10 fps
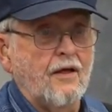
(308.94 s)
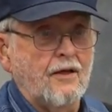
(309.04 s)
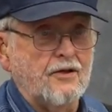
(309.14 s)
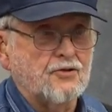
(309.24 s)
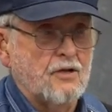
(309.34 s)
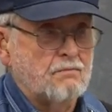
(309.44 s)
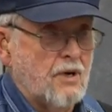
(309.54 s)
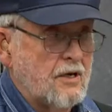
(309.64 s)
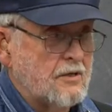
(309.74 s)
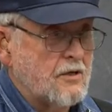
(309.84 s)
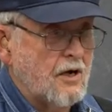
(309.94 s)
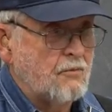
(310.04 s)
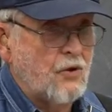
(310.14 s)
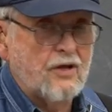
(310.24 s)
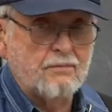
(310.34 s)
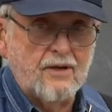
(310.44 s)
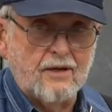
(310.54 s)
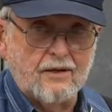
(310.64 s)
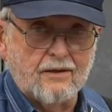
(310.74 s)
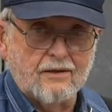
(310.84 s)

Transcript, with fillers: He said, Bud, come with me.